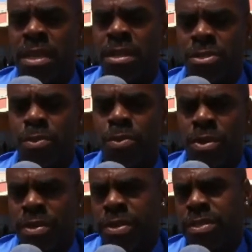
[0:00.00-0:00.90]
a
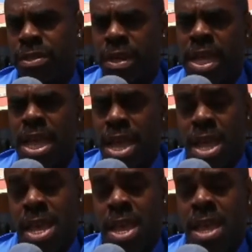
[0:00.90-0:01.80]
tour here and there.
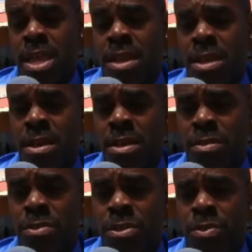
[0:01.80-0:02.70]
And,
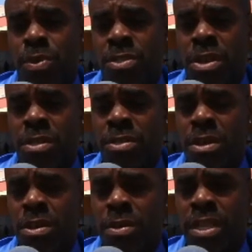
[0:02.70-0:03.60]
you know, we're starting to
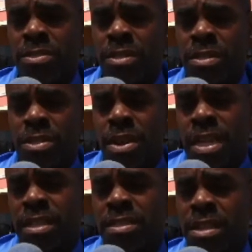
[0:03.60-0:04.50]
now enter as
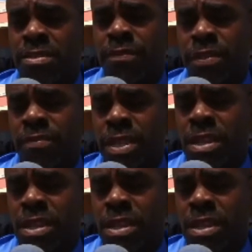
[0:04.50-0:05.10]
early as the under 15